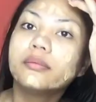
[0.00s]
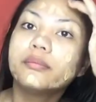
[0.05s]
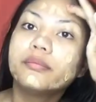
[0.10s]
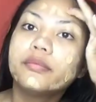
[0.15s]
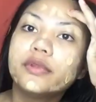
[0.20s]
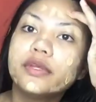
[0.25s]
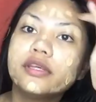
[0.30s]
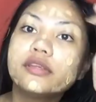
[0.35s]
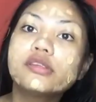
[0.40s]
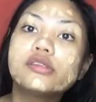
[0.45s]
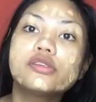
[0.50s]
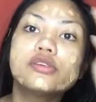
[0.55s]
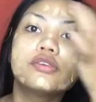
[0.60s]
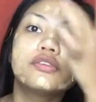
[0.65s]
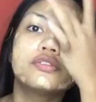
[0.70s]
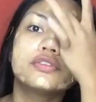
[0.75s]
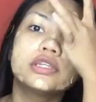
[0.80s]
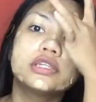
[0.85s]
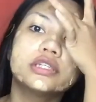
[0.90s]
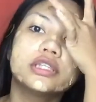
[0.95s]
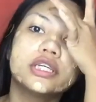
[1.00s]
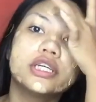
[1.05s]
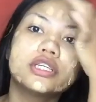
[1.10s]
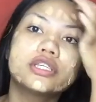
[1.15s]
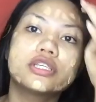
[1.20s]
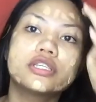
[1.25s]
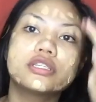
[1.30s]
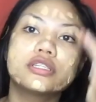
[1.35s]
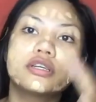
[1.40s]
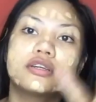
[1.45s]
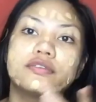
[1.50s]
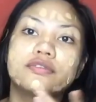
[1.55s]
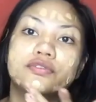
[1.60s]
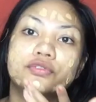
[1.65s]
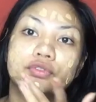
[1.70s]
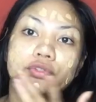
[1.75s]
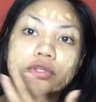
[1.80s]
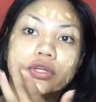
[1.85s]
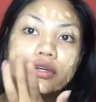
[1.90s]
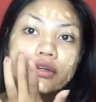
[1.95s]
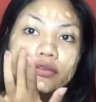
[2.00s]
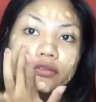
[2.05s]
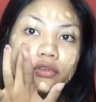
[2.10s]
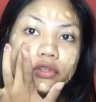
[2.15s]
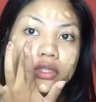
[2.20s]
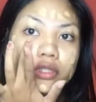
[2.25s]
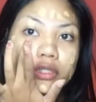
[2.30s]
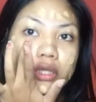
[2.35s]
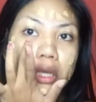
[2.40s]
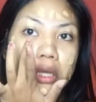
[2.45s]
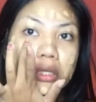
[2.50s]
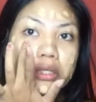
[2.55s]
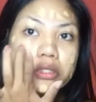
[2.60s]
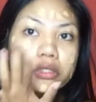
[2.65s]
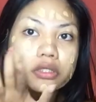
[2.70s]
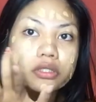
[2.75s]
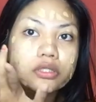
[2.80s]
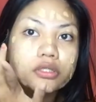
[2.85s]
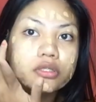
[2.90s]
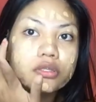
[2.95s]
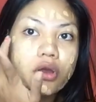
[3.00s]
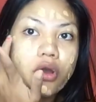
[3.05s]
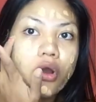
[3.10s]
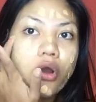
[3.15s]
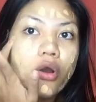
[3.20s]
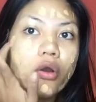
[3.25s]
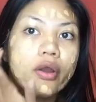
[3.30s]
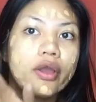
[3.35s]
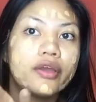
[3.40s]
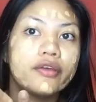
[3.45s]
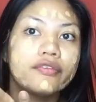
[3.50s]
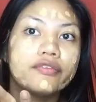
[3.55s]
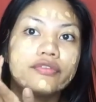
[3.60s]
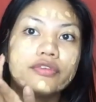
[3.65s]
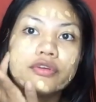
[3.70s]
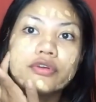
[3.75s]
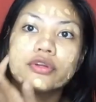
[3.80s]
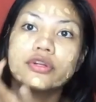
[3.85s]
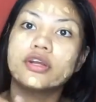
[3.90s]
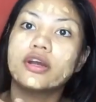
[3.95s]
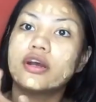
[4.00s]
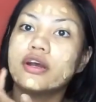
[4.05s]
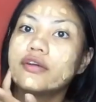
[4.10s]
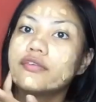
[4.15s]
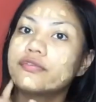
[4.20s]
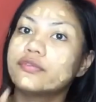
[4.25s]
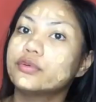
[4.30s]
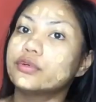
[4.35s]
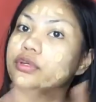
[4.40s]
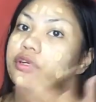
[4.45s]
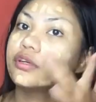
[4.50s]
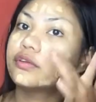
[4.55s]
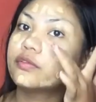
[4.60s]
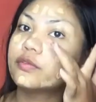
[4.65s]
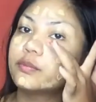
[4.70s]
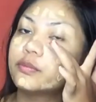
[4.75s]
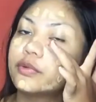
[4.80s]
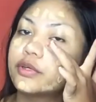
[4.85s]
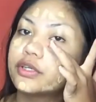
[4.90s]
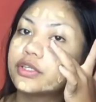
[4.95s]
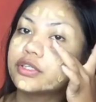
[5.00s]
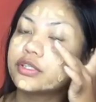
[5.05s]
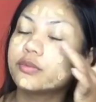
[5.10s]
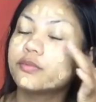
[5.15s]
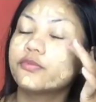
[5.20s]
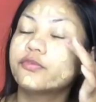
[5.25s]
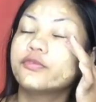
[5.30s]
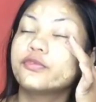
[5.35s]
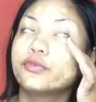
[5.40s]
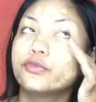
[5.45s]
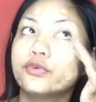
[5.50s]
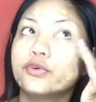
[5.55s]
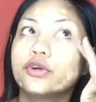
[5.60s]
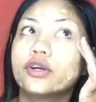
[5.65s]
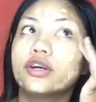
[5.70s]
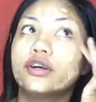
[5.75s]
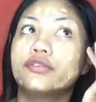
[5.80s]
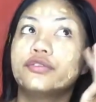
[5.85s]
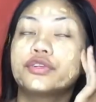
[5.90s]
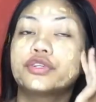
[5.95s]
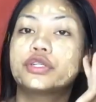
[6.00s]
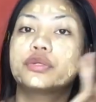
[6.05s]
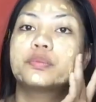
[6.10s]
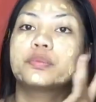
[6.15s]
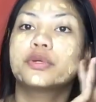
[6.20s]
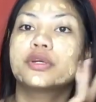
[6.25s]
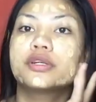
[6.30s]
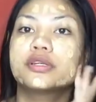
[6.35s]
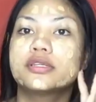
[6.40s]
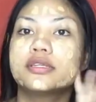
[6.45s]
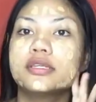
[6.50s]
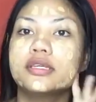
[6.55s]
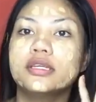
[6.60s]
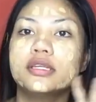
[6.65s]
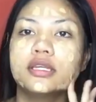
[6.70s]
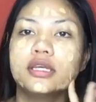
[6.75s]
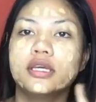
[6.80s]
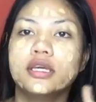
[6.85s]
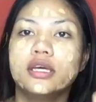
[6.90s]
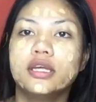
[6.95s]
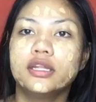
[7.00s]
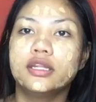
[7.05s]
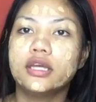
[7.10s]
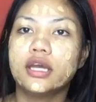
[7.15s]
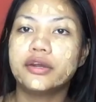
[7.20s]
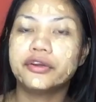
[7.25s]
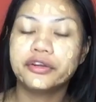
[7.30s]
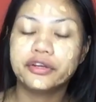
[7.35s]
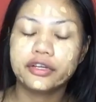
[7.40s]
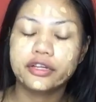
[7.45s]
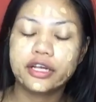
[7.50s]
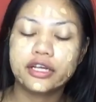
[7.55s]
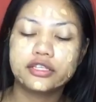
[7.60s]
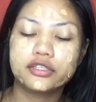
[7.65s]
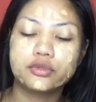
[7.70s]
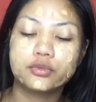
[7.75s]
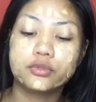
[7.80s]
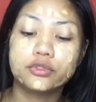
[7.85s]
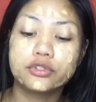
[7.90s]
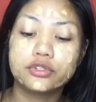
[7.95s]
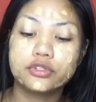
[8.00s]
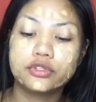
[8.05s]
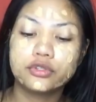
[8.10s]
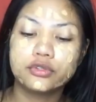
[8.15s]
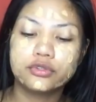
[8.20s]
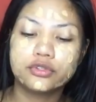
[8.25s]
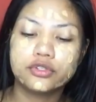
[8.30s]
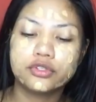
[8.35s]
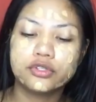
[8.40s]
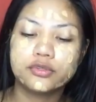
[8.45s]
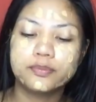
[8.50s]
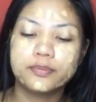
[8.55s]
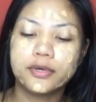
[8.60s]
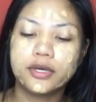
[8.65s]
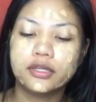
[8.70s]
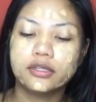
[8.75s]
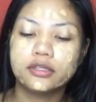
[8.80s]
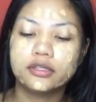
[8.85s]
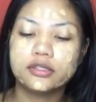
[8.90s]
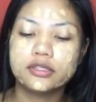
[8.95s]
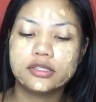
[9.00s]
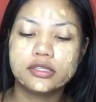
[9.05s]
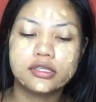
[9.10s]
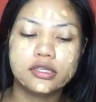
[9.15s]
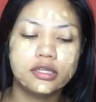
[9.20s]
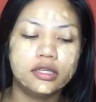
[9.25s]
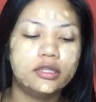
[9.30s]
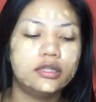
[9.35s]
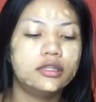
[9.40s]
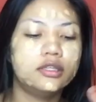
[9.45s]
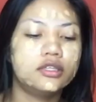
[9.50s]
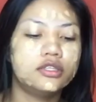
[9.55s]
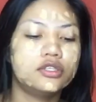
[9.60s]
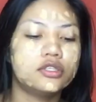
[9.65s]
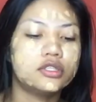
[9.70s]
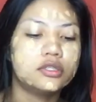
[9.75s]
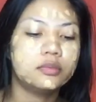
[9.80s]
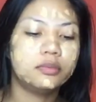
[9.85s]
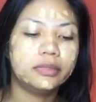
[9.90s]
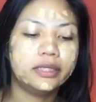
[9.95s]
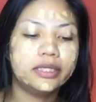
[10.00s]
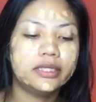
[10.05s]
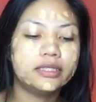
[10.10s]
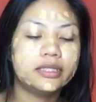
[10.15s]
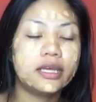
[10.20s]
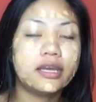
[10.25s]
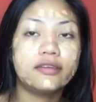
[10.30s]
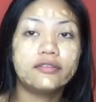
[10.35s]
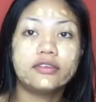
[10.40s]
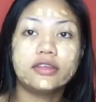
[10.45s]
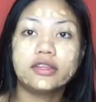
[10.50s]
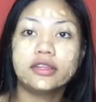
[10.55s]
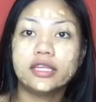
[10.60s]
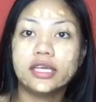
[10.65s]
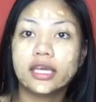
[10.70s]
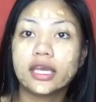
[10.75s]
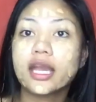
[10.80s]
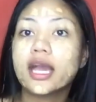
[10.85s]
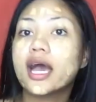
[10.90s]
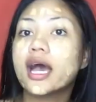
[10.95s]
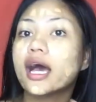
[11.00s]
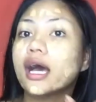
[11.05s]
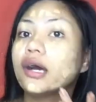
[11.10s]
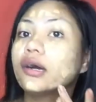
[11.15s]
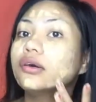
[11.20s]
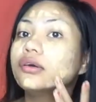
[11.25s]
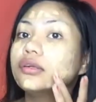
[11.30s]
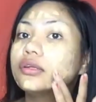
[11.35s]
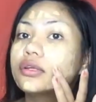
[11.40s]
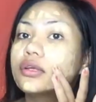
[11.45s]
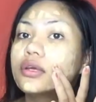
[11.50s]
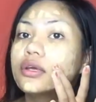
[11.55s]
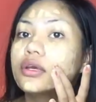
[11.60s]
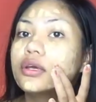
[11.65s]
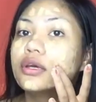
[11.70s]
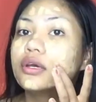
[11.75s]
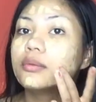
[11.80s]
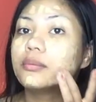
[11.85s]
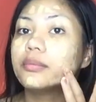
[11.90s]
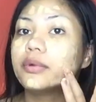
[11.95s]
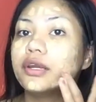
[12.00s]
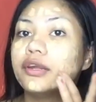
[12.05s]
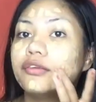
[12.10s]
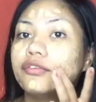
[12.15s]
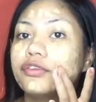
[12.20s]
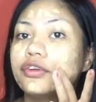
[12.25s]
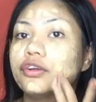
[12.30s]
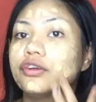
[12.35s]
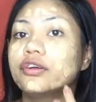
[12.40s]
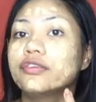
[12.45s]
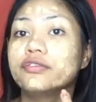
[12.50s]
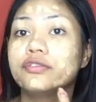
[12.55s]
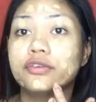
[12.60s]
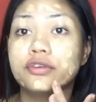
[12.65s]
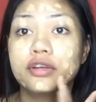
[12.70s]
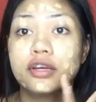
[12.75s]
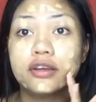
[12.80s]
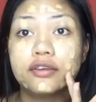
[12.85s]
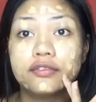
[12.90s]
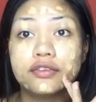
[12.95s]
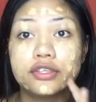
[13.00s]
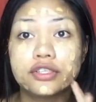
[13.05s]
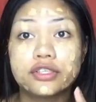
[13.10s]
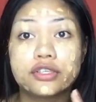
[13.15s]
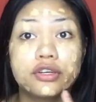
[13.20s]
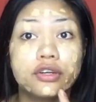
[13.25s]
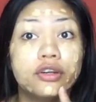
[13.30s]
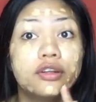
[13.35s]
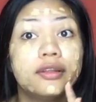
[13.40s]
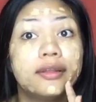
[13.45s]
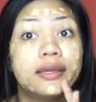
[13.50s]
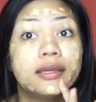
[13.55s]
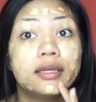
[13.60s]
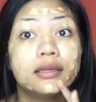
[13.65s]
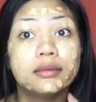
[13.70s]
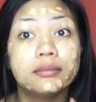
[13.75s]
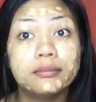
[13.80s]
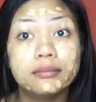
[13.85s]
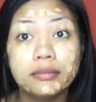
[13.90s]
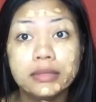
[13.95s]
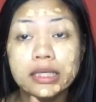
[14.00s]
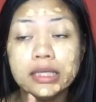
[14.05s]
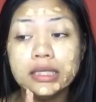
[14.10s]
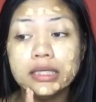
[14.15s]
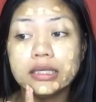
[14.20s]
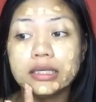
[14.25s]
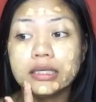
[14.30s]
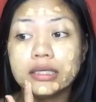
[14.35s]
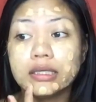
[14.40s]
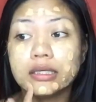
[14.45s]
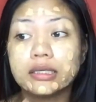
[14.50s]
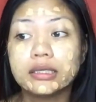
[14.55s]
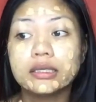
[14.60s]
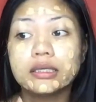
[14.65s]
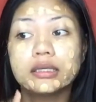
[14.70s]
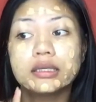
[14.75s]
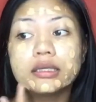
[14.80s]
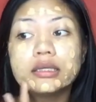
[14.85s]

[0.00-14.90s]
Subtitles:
These two foundations are full coverage, so if you're not a full coverage person, the Hourglass will do. Just spot conceal and then just blend everything out. But if you're a full coverage girl like me,